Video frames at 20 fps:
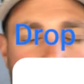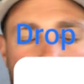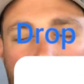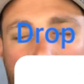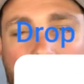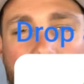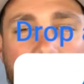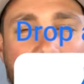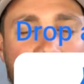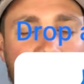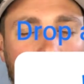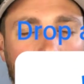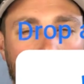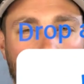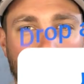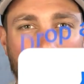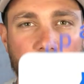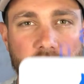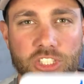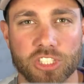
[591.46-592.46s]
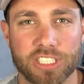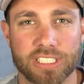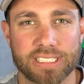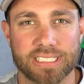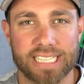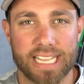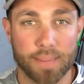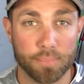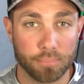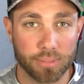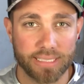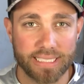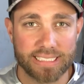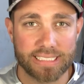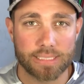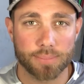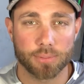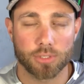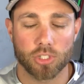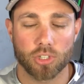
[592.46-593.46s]
if you have questions, and please
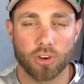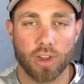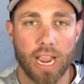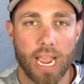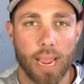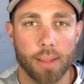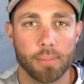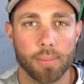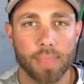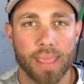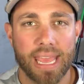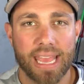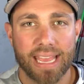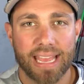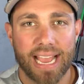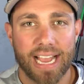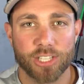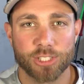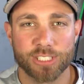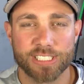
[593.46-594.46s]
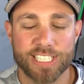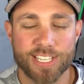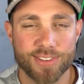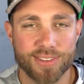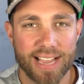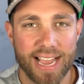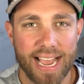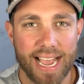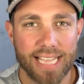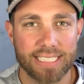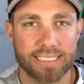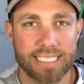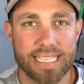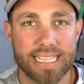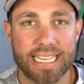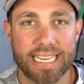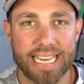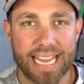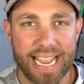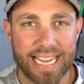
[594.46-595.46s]
subscribe. I'll see you guys in
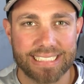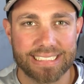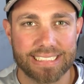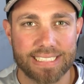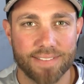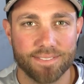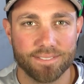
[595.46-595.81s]
the next